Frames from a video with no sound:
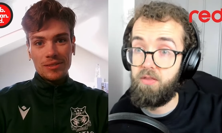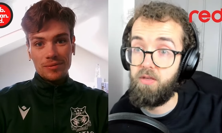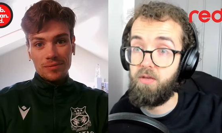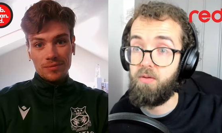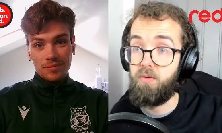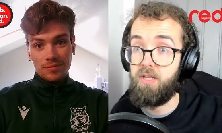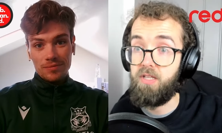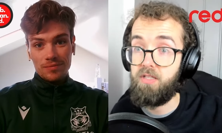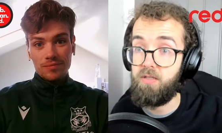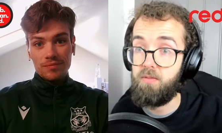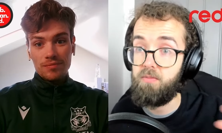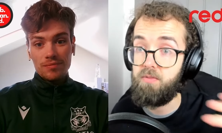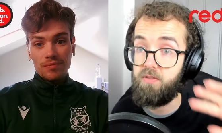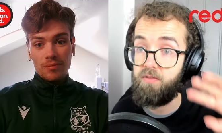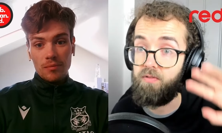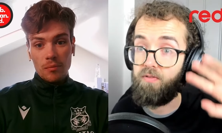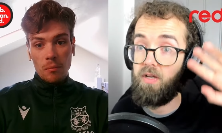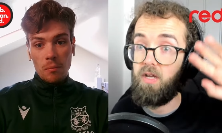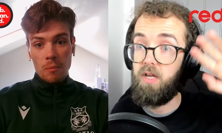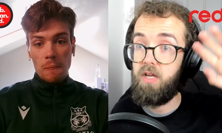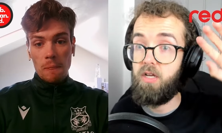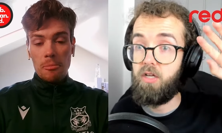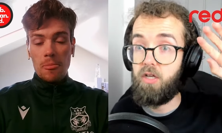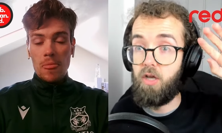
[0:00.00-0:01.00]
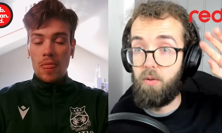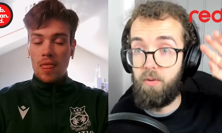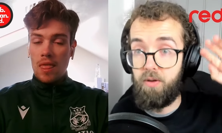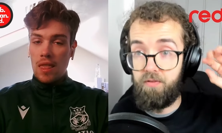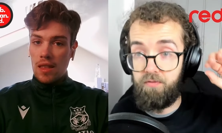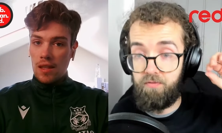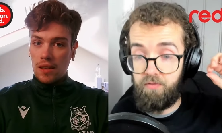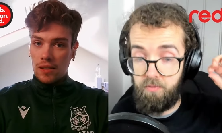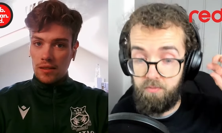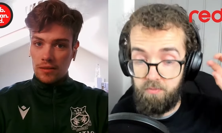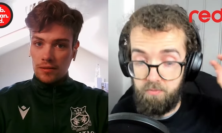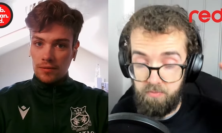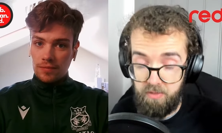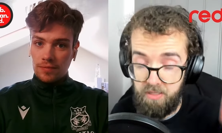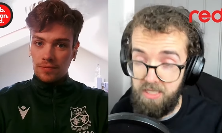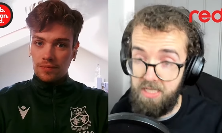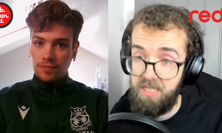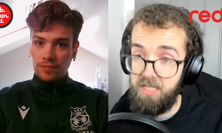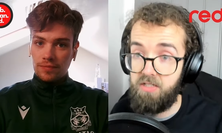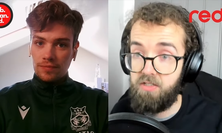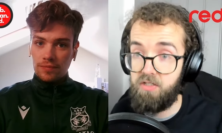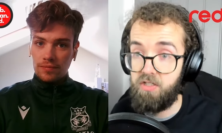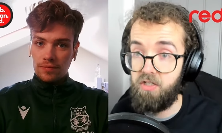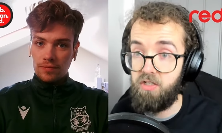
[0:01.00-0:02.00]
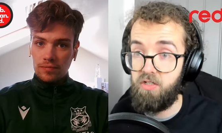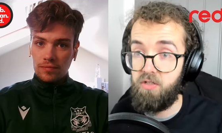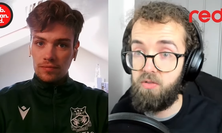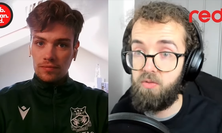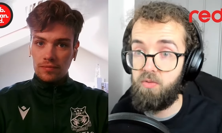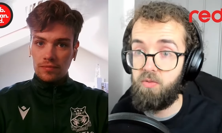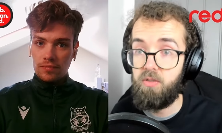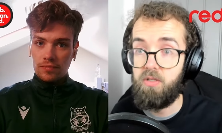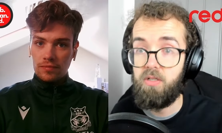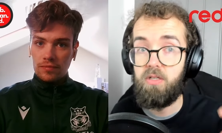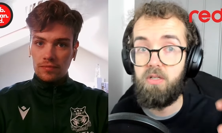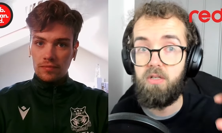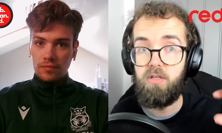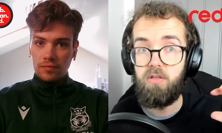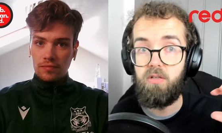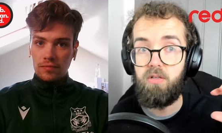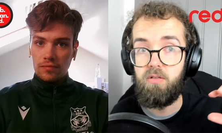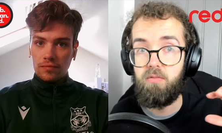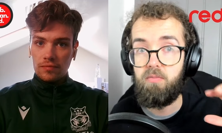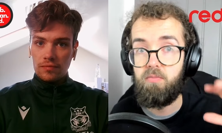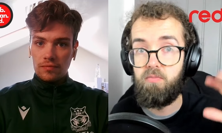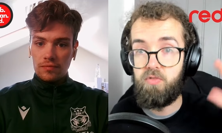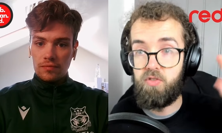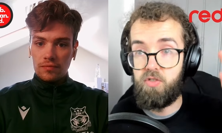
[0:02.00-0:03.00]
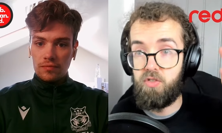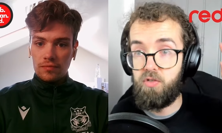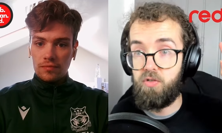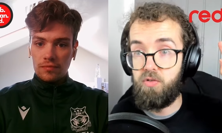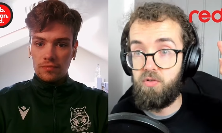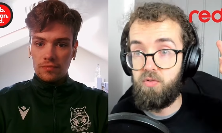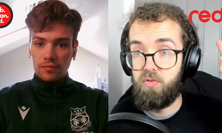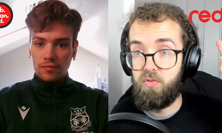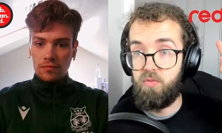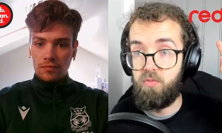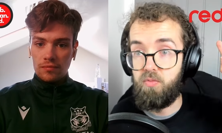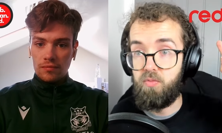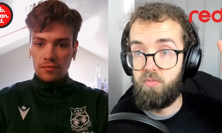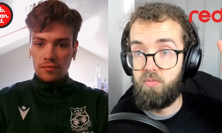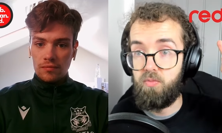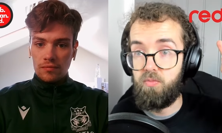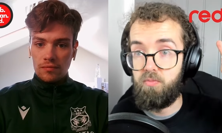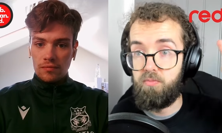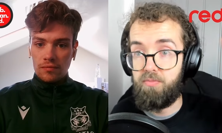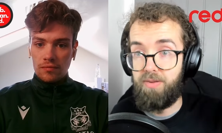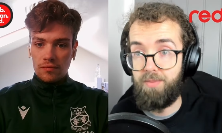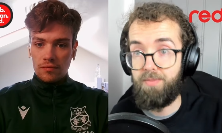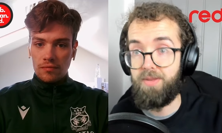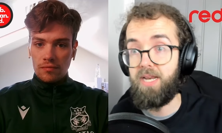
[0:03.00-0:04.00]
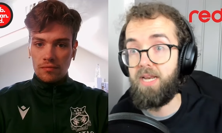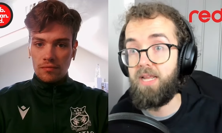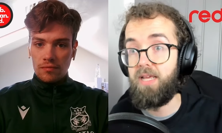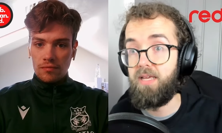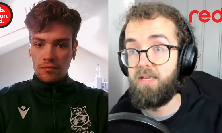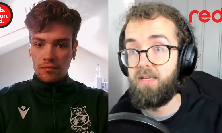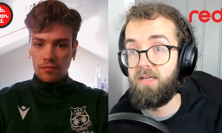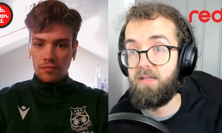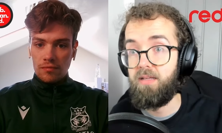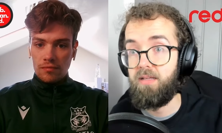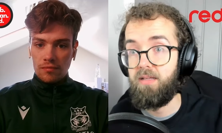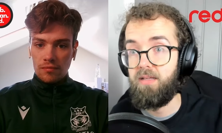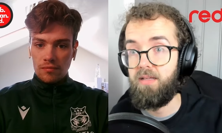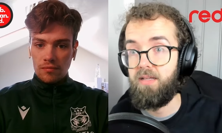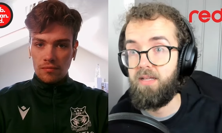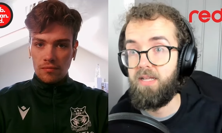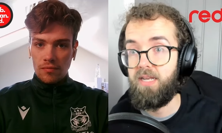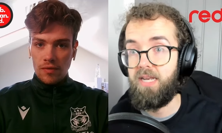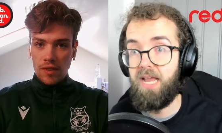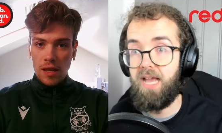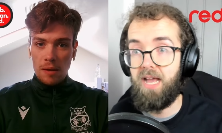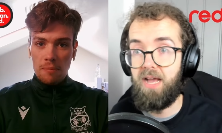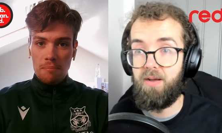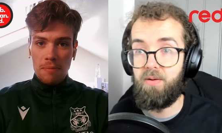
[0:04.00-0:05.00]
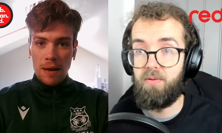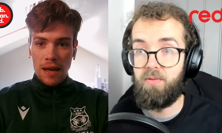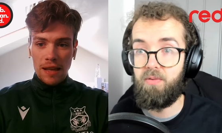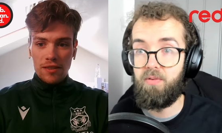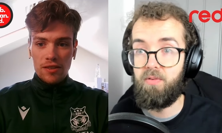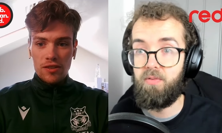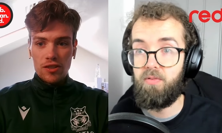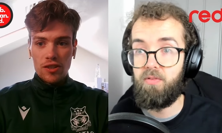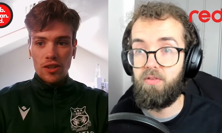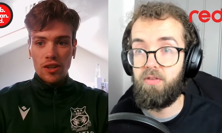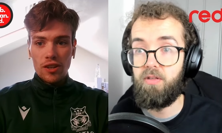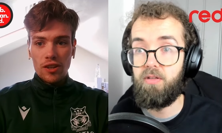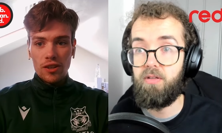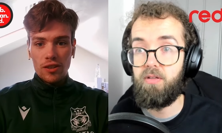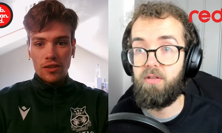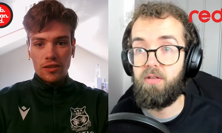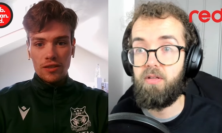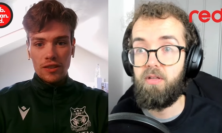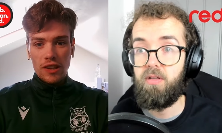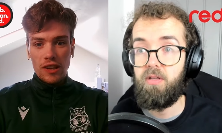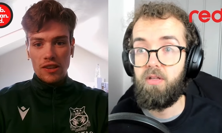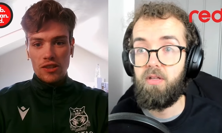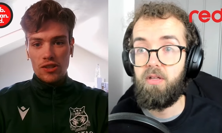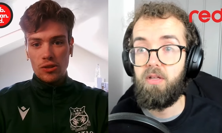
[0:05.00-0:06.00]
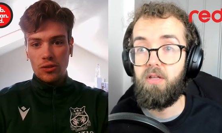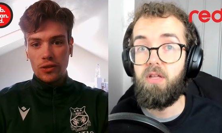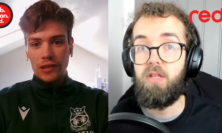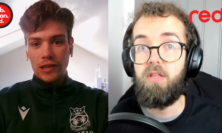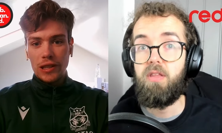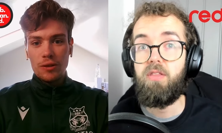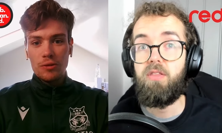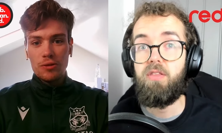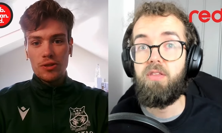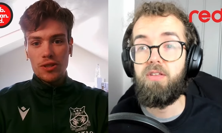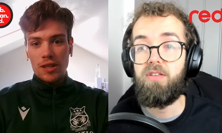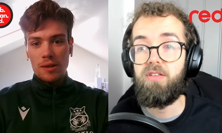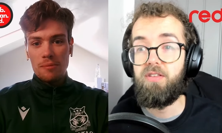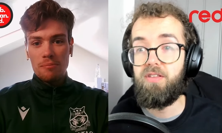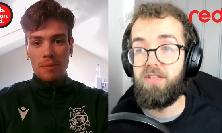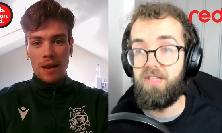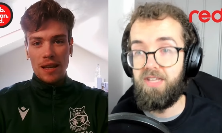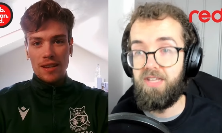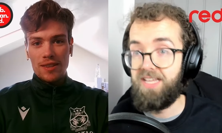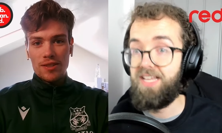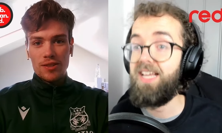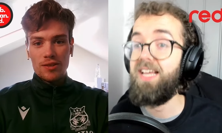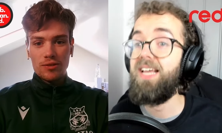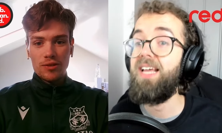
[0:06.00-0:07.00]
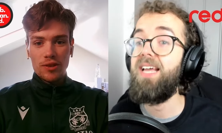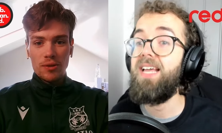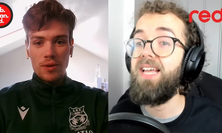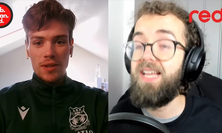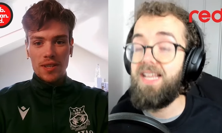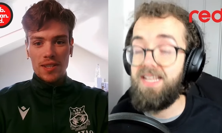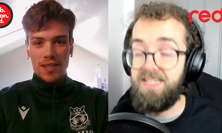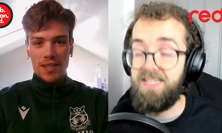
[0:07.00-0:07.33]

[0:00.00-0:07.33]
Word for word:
Speaker 1: you in terms of going from League Two to Premier League. Now, the Impenza,
Speaker 2: they sort of Luton and Penza route.